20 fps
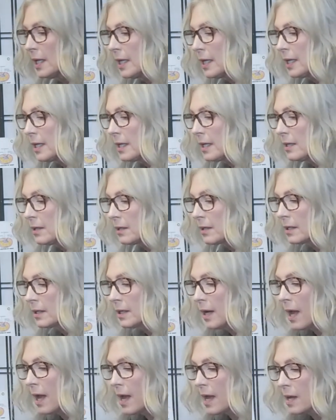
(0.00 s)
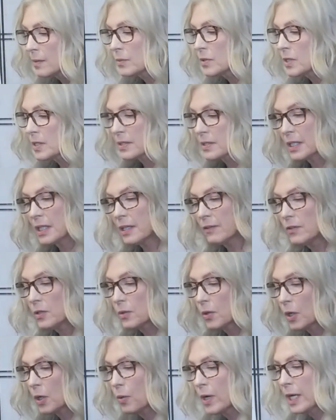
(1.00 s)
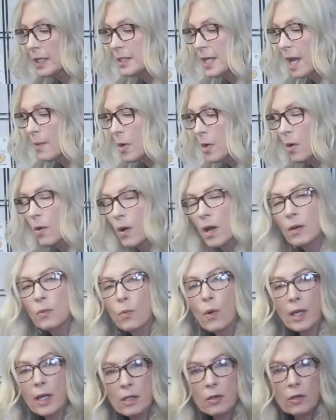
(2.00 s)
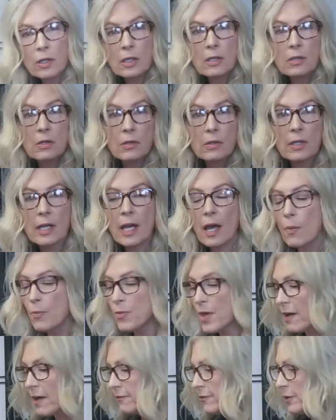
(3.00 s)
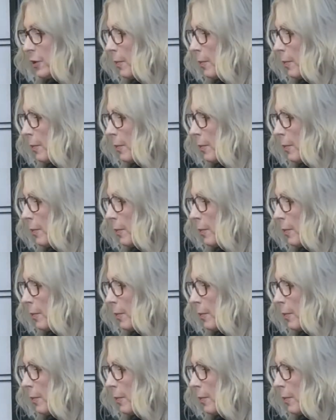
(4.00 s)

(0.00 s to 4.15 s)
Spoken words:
here, just to give you a quick demo on what you can do to help that feel